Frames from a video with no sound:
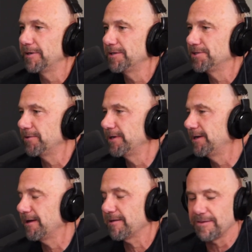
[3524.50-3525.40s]
coming and
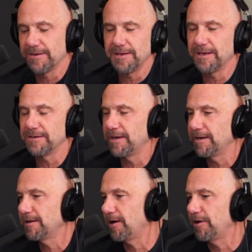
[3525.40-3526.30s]
joining us
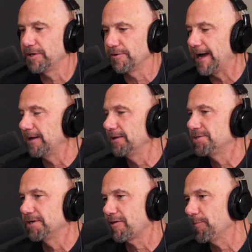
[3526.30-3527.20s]
and all your
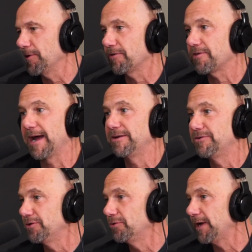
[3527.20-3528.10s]
knowledge and experience. And
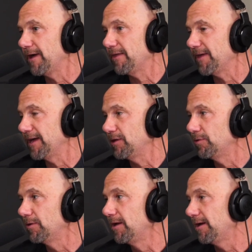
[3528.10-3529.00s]
I do thank
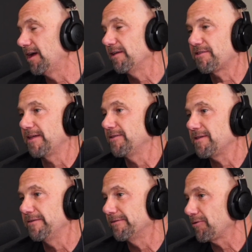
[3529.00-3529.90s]
you, and I'll say
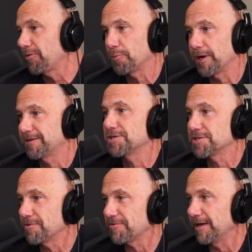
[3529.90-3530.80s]
this even for other
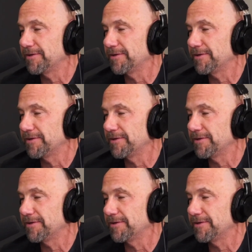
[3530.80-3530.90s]
practitioners